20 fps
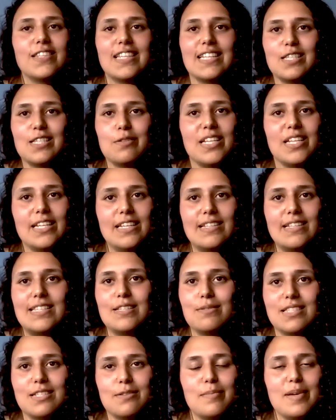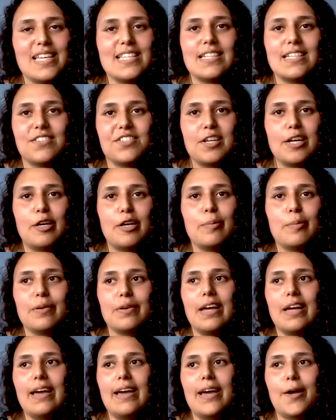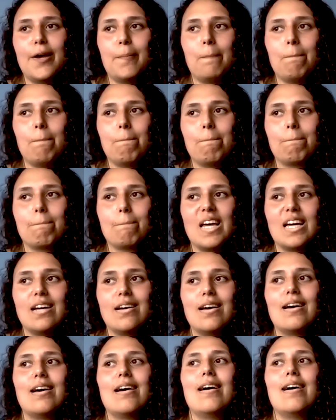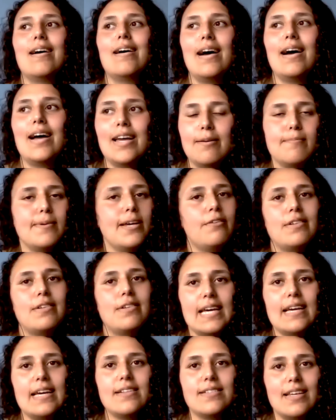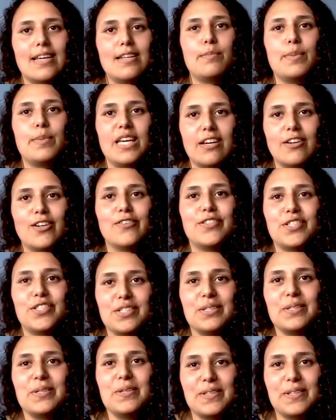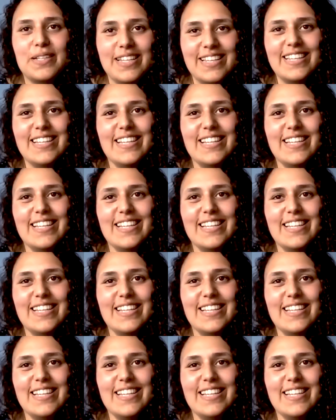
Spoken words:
the experience, it was an amazing trip. I am now in debt and paying off a student loan.